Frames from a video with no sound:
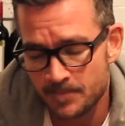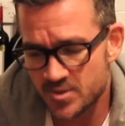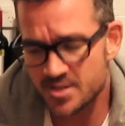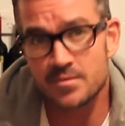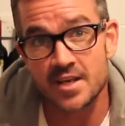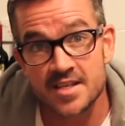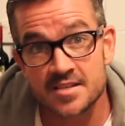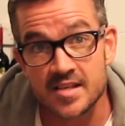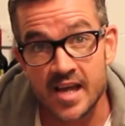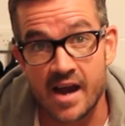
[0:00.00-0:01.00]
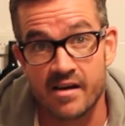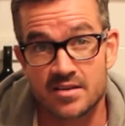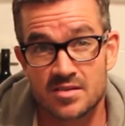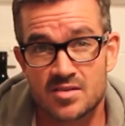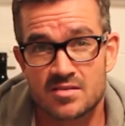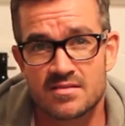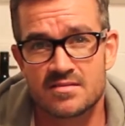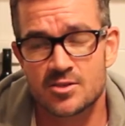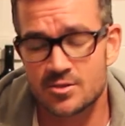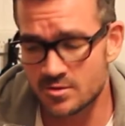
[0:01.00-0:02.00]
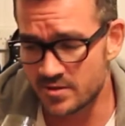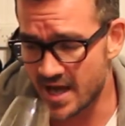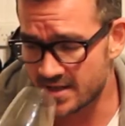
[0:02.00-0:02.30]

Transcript: Some yeasty characters too.